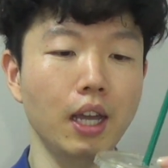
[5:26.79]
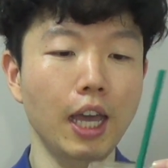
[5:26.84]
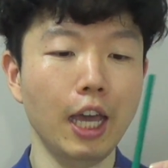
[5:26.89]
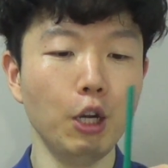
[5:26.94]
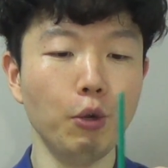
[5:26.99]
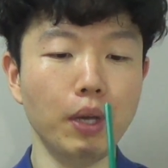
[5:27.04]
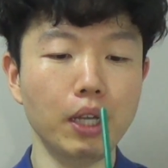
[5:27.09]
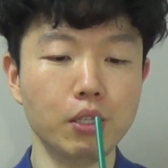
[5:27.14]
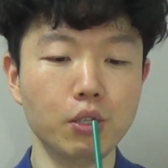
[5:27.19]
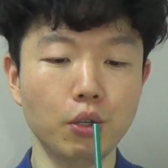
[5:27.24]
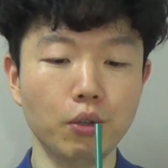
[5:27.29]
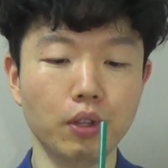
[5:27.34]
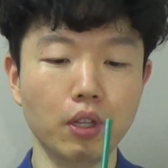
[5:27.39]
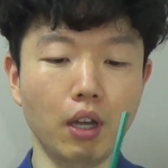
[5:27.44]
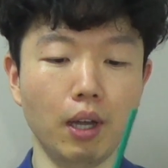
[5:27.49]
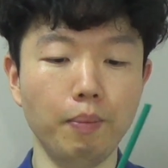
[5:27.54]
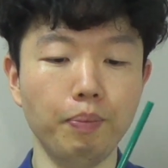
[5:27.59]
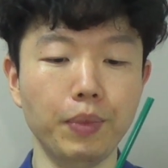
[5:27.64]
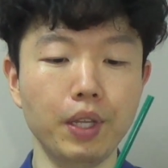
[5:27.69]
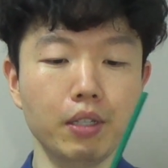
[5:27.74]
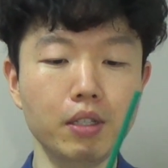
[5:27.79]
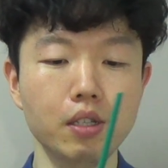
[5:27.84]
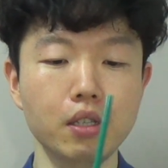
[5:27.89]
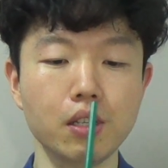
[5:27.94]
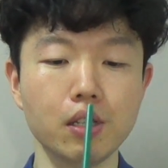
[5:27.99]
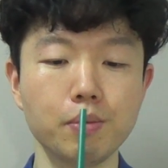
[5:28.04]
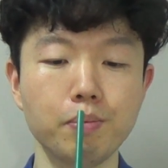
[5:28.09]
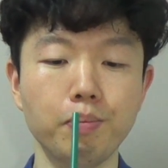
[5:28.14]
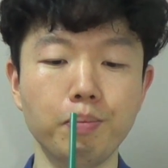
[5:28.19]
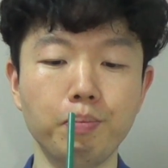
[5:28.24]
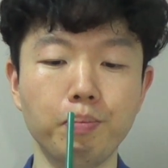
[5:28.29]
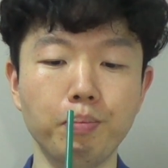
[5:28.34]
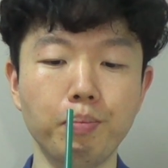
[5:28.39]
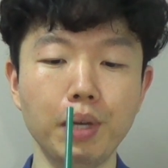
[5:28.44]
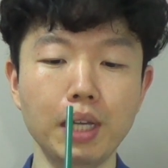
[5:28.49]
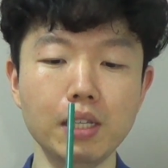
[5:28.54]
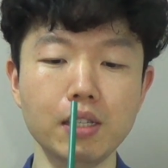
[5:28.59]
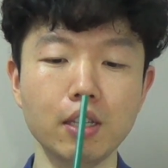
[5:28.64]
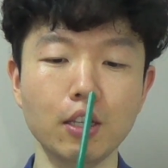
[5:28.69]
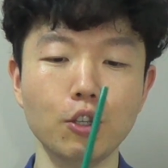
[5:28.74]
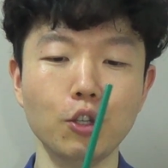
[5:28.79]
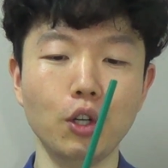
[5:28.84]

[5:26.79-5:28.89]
Anyway, so this is just basic,